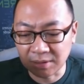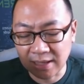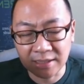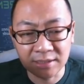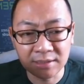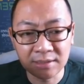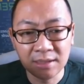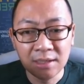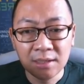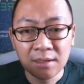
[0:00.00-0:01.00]
But as
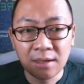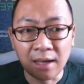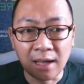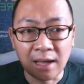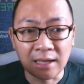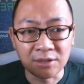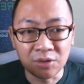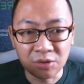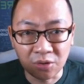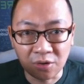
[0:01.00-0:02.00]
you
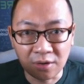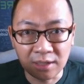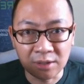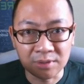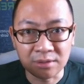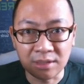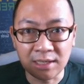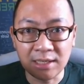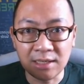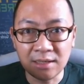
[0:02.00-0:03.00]
saw, it was
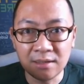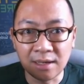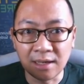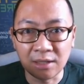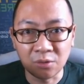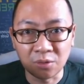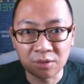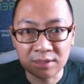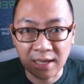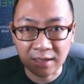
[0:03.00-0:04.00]
really it
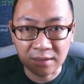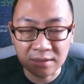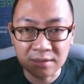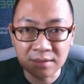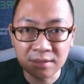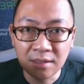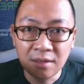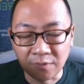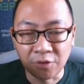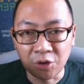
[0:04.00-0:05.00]
took seconds
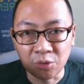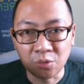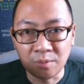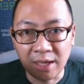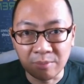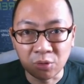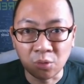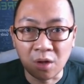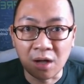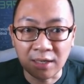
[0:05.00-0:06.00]
for you to be able to
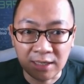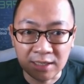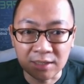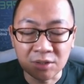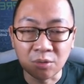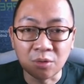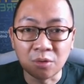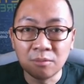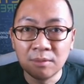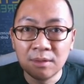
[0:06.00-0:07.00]
log in.
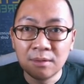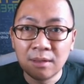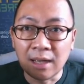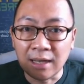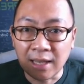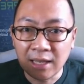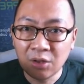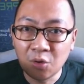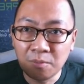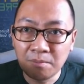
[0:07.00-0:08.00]
So again,
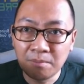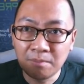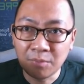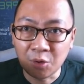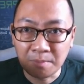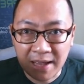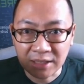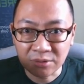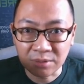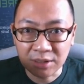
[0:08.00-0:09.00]
no
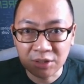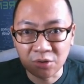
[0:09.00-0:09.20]
passwords.